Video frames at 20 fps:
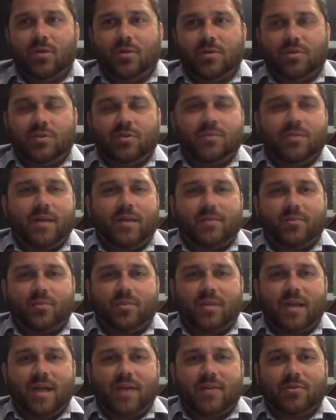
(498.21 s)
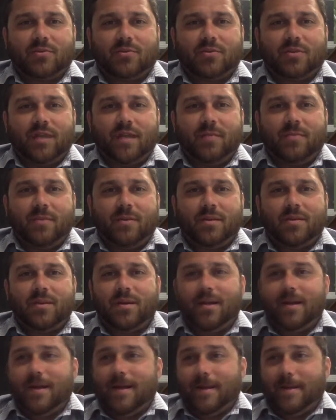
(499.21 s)
Was 2001 national champion.
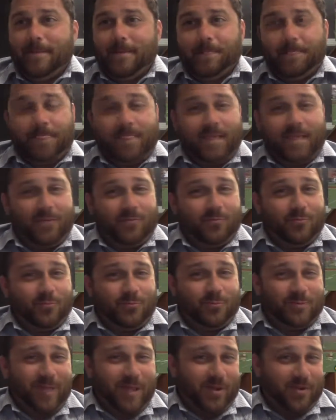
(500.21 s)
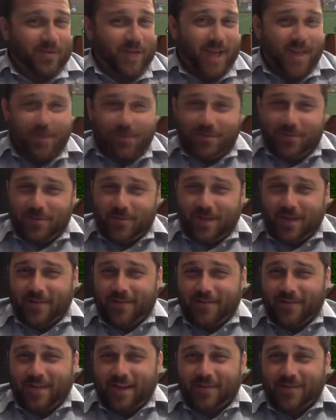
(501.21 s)
Was held out of the
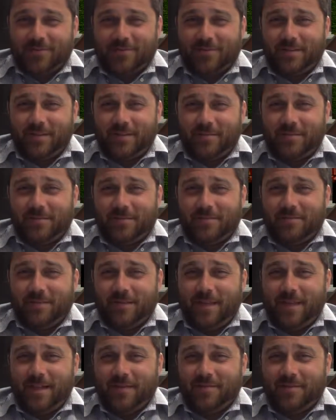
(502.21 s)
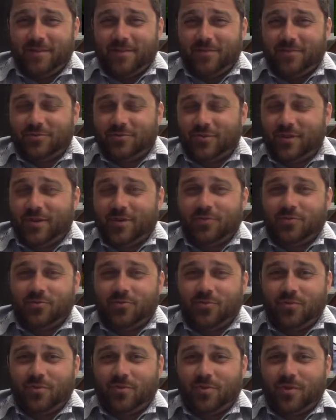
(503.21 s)
2000 national championship game in a strange
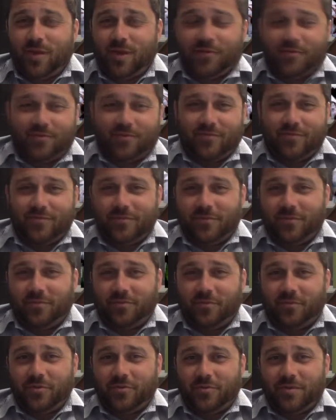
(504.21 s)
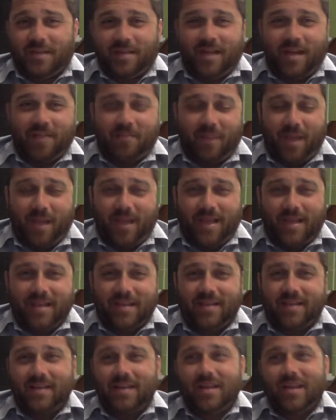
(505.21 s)
controversy where Florida State got back
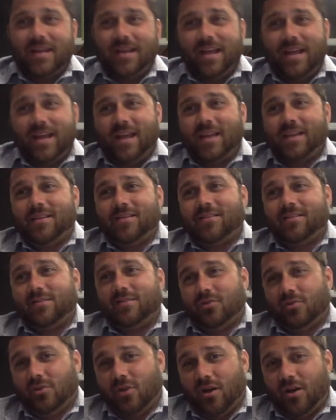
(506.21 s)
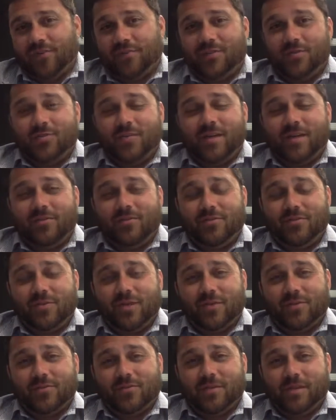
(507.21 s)
in and lost 2002
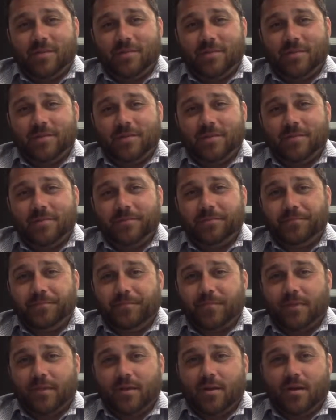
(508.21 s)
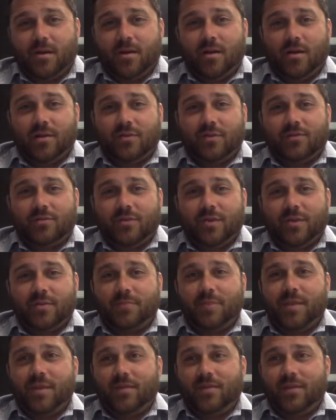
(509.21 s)
national championship on a
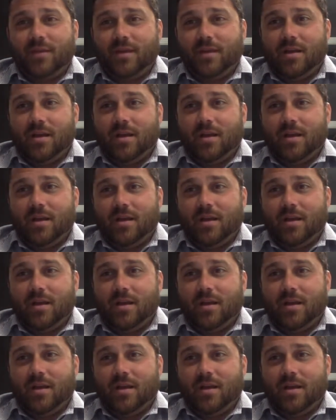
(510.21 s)
strange penalty.